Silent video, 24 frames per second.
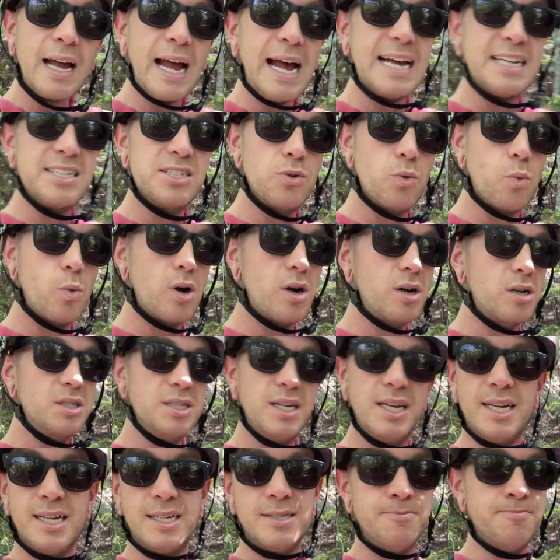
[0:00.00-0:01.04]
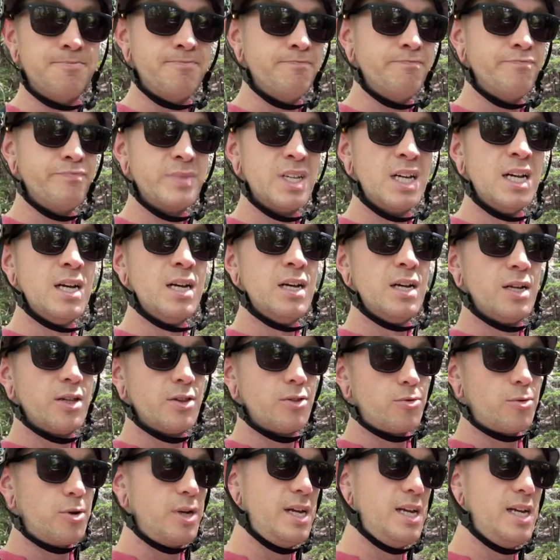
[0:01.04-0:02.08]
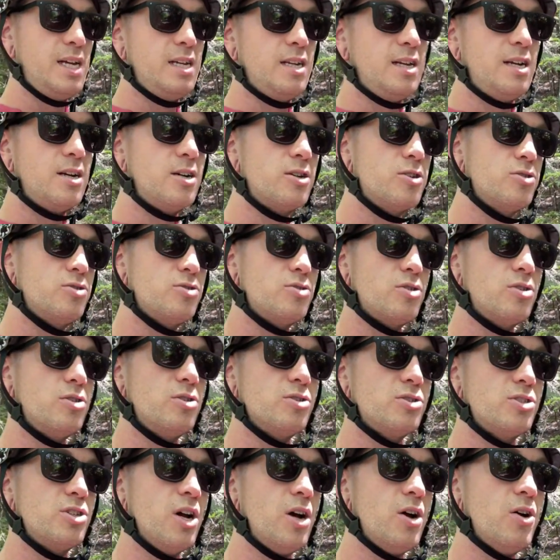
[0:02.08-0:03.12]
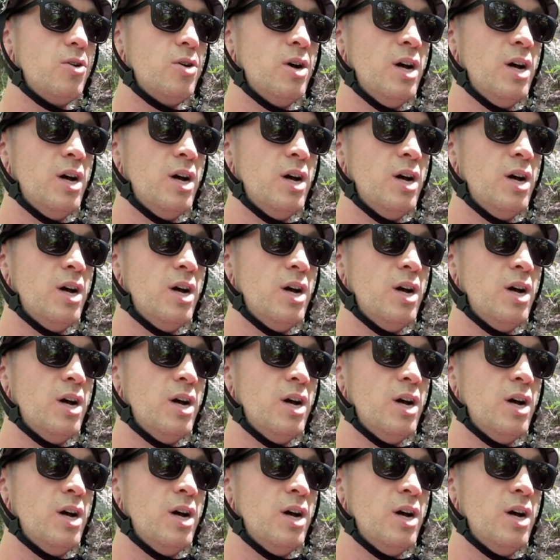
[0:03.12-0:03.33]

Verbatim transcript: hasn't worked in three years or so.